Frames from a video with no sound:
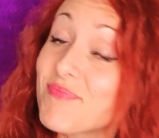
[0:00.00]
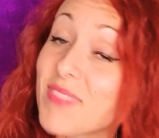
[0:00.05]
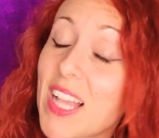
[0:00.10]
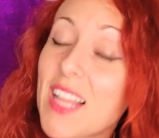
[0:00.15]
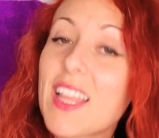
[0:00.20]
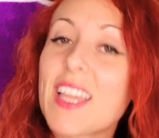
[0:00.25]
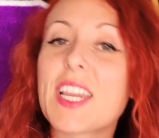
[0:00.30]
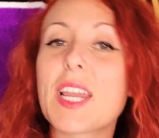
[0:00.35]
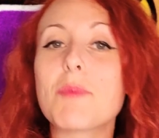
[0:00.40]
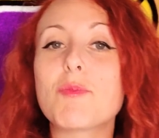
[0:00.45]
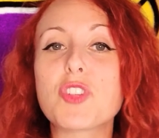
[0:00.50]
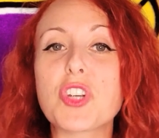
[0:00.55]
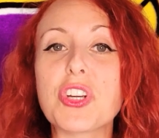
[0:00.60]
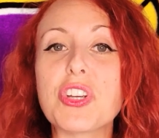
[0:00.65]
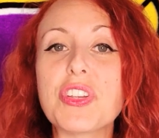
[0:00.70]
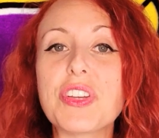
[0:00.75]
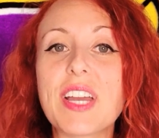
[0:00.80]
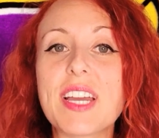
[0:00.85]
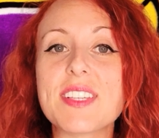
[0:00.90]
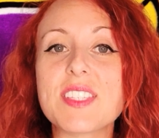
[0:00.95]
like I'm sure
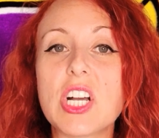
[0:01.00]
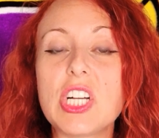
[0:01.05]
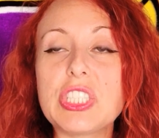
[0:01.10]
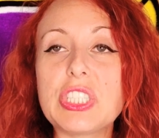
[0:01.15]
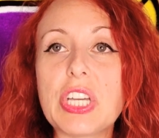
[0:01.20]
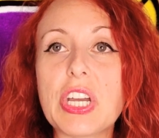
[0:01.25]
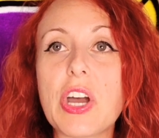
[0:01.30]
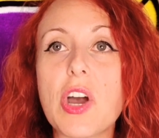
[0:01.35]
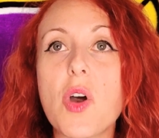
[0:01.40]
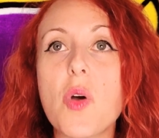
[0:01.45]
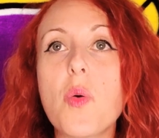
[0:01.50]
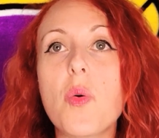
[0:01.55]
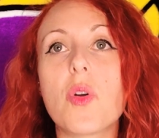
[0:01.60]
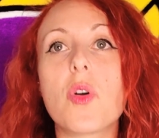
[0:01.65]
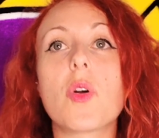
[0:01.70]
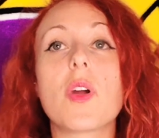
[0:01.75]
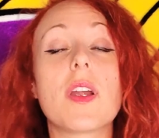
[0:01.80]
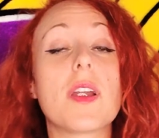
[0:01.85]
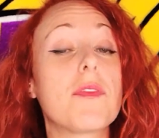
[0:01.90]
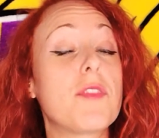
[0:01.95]
you guys all know,
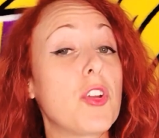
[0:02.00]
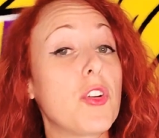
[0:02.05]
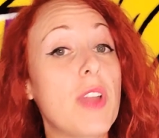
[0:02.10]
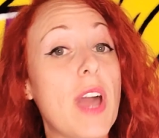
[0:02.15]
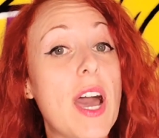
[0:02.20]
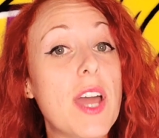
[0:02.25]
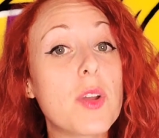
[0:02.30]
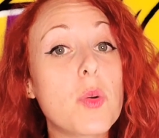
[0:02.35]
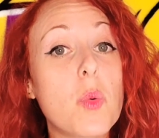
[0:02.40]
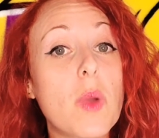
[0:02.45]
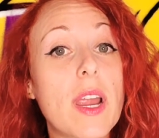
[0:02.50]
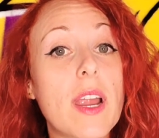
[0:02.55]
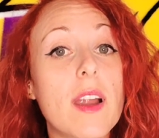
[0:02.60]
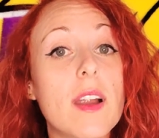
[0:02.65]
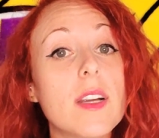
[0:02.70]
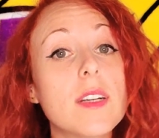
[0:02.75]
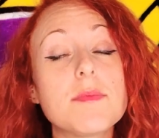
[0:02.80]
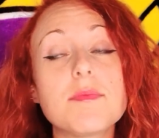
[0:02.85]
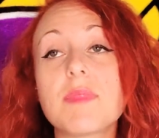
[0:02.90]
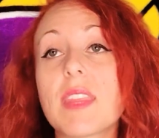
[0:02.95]
or if you're not
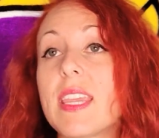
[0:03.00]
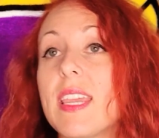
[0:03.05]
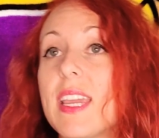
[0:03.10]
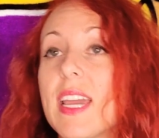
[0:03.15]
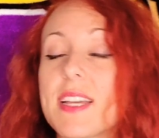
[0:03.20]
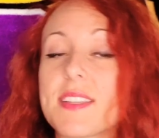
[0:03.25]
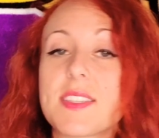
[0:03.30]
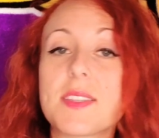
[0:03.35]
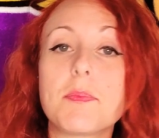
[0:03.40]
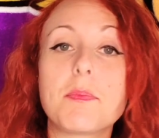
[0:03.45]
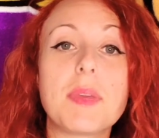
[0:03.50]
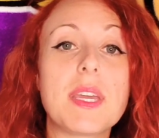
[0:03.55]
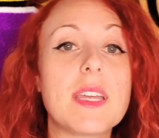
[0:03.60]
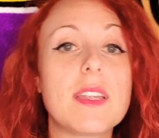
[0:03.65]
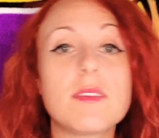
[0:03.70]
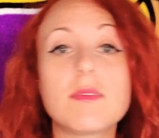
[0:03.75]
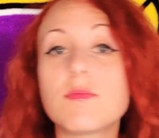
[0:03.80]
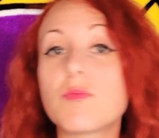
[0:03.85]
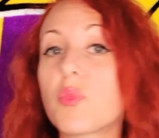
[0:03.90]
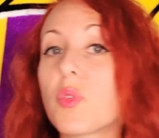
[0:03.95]
aware, he hasn't
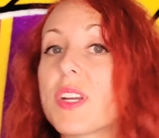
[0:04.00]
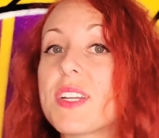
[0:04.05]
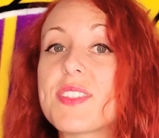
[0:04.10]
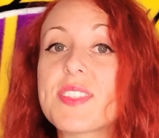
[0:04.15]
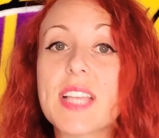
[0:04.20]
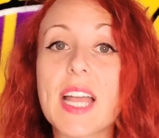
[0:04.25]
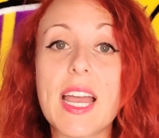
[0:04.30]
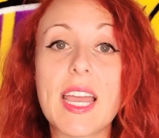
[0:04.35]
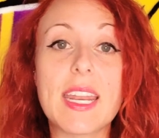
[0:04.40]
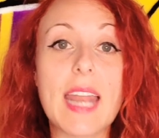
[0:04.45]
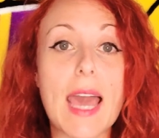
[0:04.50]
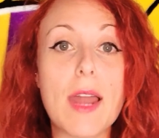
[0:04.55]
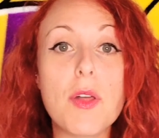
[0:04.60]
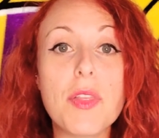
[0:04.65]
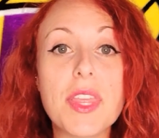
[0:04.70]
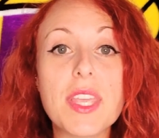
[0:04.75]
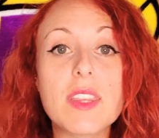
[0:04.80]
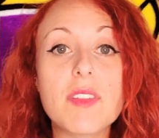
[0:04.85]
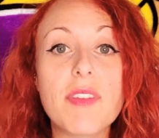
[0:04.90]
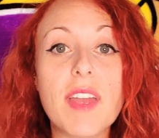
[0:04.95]
been re-signed. I don't
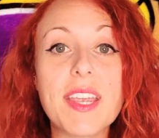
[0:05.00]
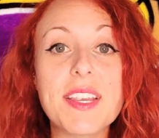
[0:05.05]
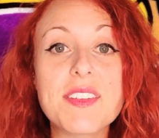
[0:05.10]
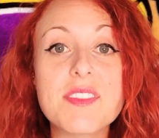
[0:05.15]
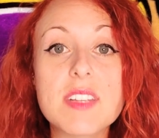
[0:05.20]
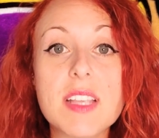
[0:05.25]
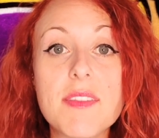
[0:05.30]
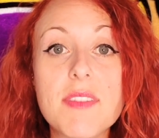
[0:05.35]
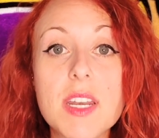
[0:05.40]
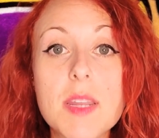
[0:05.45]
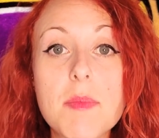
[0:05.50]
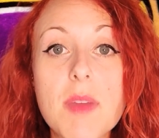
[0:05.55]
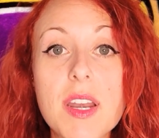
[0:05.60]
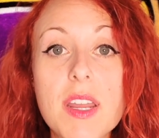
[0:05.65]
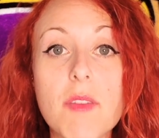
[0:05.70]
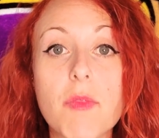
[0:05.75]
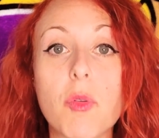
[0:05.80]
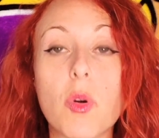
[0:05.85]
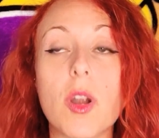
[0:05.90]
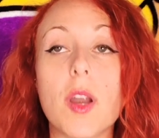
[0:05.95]
think the Vikings have any
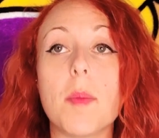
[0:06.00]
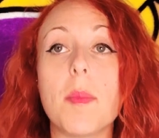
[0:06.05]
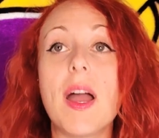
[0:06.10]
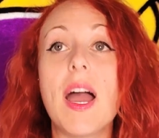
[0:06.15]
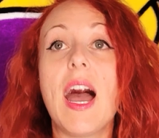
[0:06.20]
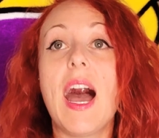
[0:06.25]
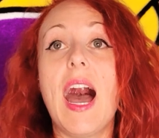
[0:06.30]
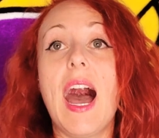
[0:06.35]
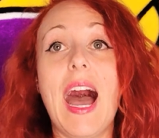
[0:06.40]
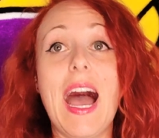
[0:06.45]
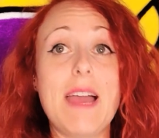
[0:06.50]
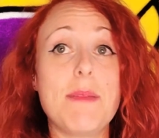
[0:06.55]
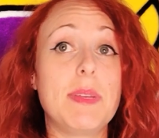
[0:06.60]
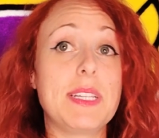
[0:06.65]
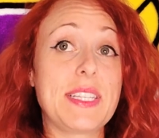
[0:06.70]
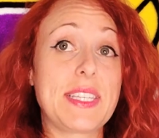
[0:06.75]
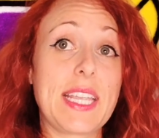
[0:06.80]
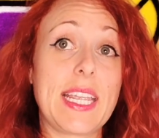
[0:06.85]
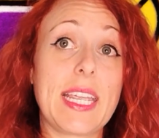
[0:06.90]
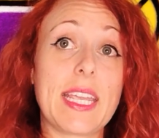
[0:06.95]
money for him. I've been
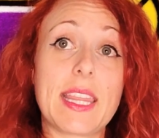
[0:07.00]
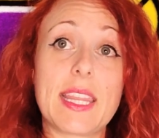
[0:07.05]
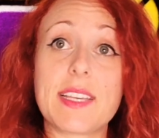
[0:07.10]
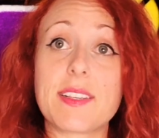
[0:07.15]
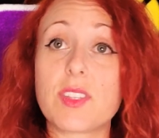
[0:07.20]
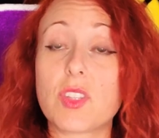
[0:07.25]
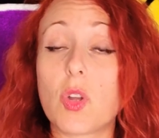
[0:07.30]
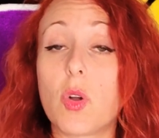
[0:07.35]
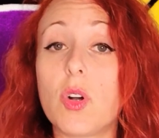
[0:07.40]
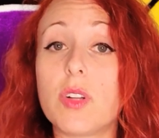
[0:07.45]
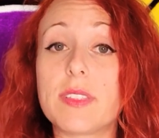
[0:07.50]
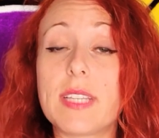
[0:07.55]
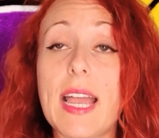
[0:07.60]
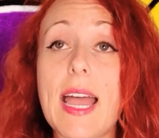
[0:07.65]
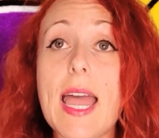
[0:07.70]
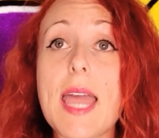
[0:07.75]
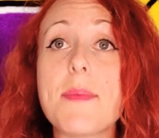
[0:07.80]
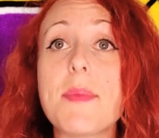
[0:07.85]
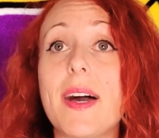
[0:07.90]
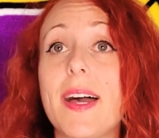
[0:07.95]
saying this the whole
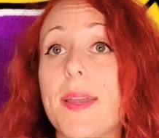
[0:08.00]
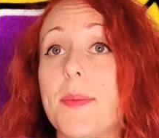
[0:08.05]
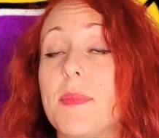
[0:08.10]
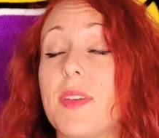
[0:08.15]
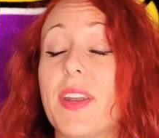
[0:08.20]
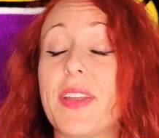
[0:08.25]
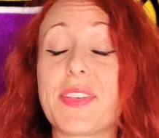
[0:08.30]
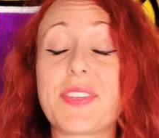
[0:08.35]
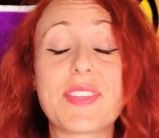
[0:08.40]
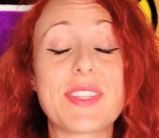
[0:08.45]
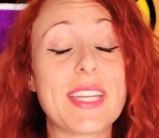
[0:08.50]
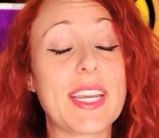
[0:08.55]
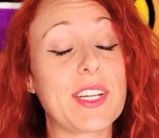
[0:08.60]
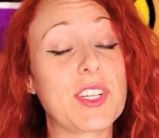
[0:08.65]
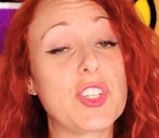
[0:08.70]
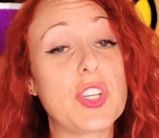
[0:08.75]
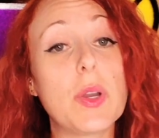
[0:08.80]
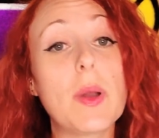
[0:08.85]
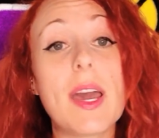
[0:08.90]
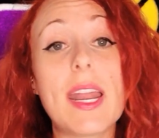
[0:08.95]
time. I'm going to stick
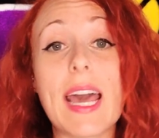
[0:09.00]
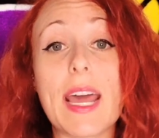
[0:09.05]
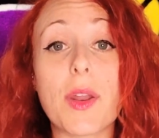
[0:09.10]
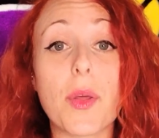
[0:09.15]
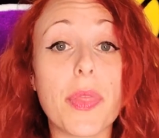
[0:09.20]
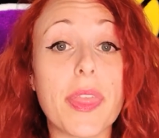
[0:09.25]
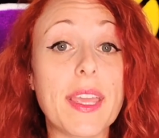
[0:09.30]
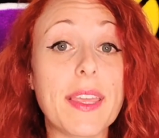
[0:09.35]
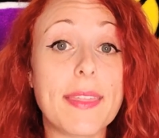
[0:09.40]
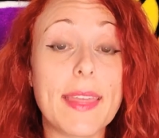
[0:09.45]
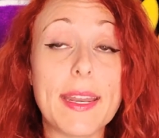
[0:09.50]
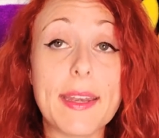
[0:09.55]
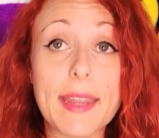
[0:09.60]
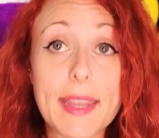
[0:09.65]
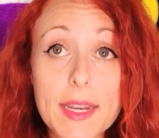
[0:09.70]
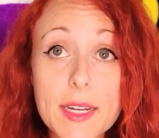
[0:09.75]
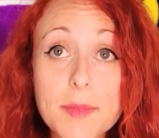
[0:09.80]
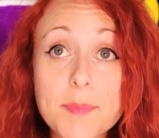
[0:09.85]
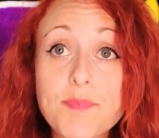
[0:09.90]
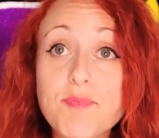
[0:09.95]
to it. I don't think they need
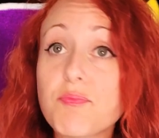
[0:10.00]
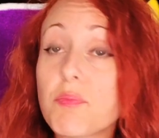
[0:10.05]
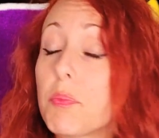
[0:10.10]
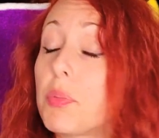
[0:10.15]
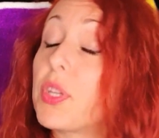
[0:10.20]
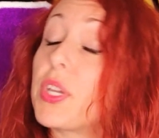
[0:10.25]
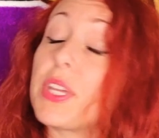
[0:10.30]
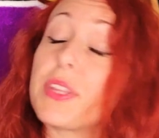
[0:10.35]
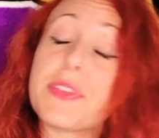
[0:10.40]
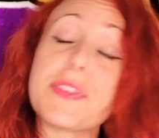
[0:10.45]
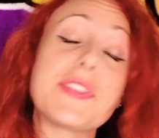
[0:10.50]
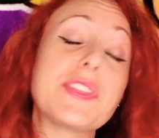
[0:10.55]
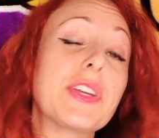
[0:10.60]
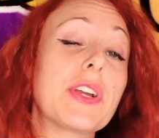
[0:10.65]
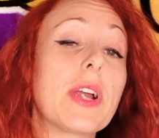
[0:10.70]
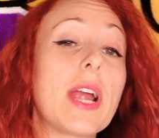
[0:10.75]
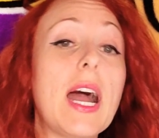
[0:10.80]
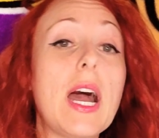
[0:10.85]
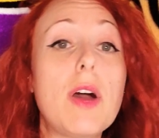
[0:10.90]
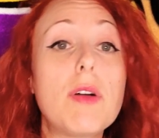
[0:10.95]
him. Play this
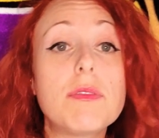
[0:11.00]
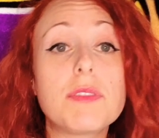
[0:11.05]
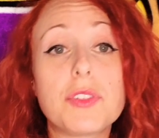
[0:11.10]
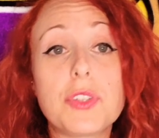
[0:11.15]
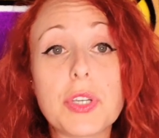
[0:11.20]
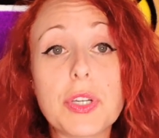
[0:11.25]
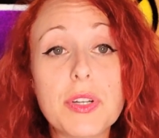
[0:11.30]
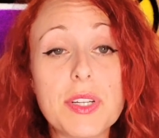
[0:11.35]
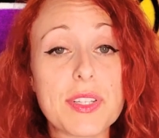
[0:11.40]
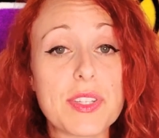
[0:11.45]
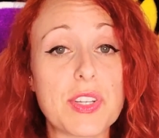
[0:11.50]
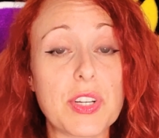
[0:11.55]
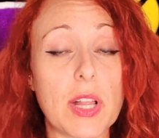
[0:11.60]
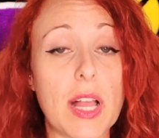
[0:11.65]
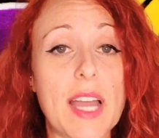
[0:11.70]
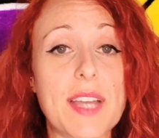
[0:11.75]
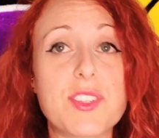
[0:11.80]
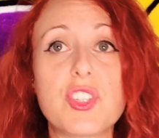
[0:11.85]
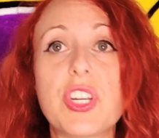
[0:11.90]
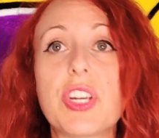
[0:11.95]
year out. Dude, it's your
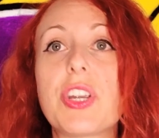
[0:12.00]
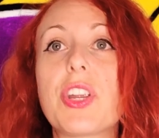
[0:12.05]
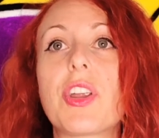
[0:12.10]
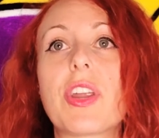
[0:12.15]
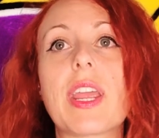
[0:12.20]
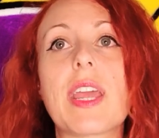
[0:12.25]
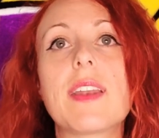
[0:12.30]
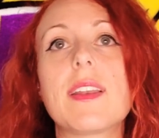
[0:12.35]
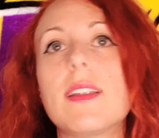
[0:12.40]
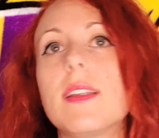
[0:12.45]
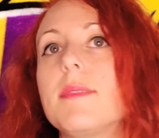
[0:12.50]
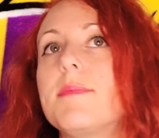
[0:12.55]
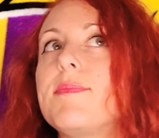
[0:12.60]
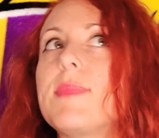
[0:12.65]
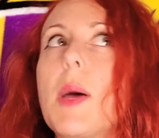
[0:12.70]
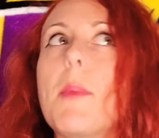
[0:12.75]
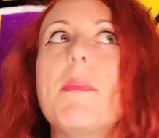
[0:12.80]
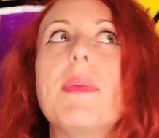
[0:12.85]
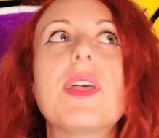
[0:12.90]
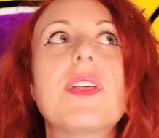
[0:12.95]
last year. You're getting
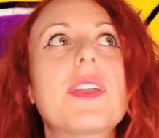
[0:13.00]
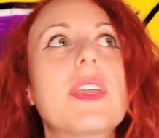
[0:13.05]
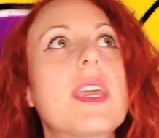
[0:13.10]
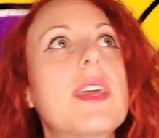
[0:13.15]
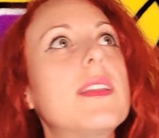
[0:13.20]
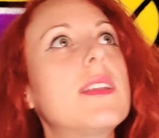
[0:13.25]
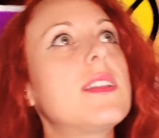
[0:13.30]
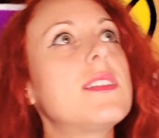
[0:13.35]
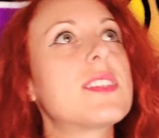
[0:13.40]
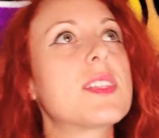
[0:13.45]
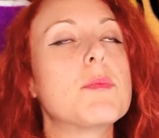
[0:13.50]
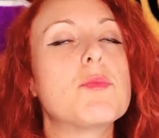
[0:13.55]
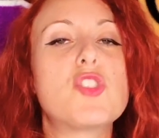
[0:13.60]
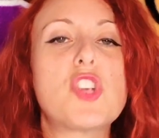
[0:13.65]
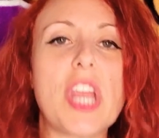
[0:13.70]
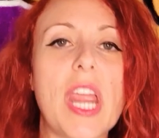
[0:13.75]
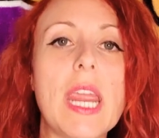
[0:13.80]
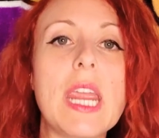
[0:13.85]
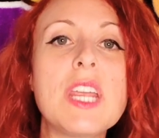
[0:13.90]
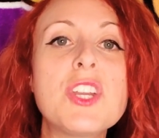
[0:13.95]
a million and some
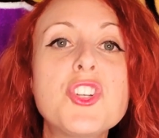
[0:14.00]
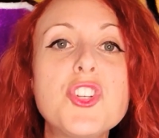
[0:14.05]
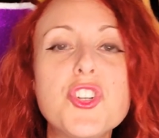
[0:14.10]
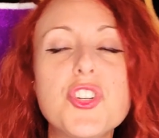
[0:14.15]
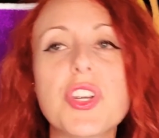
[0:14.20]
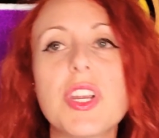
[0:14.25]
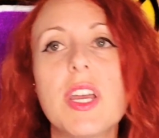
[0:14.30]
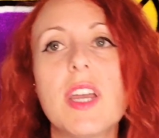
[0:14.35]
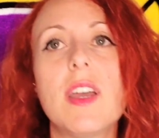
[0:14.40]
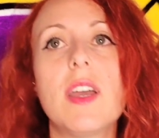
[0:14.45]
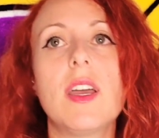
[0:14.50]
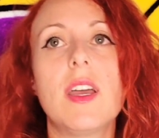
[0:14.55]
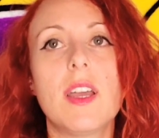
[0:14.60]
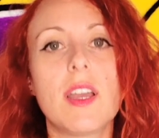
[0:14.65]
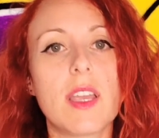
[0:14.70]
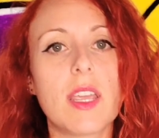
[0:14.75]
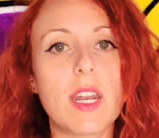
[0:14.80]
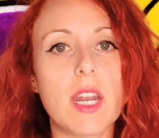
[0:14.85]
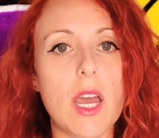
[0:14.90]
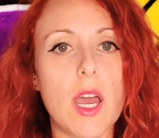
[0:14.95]
change.
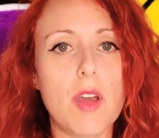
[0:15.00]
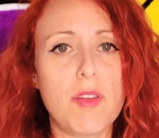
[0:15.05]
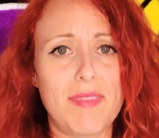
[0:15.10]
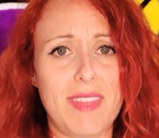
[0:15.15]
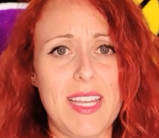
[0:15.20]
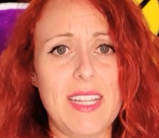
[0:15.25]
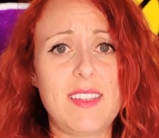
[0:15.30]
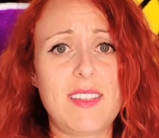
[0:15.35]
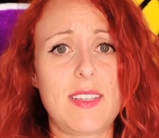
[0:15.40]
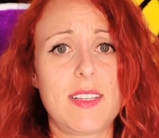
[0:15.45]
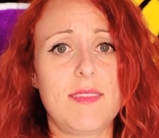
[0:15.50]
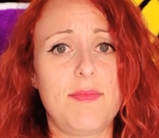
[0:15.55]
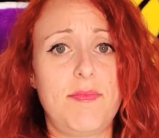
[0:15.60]
You know, that's